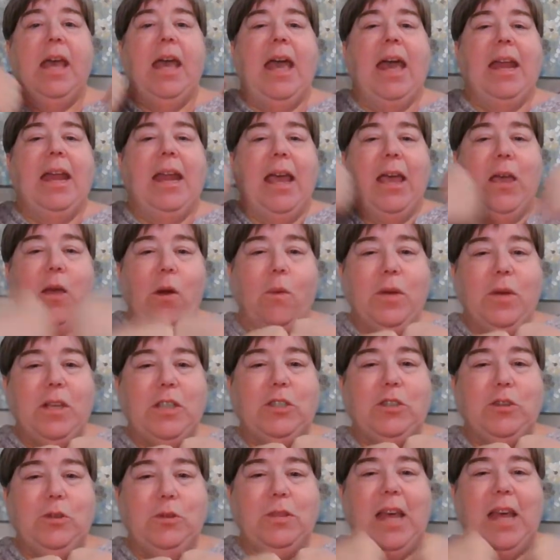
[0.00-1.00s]
And I always
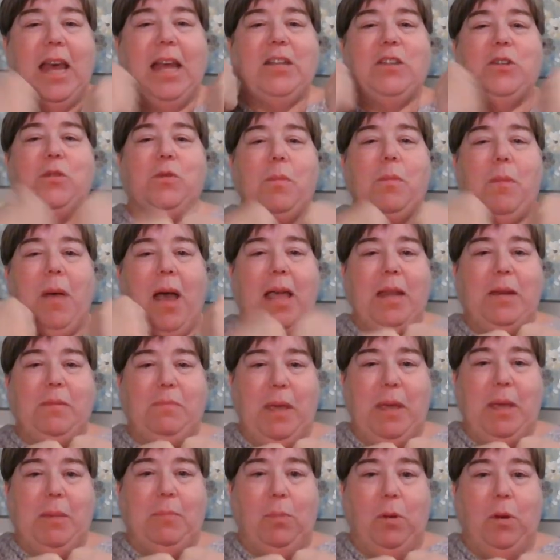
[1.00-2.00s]
do that to remind
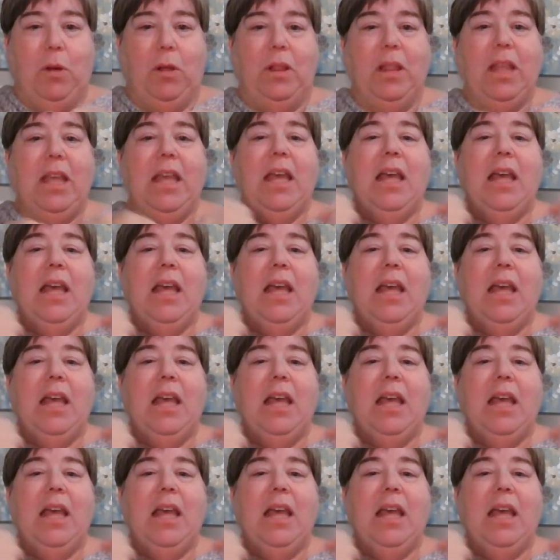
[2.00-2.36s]
people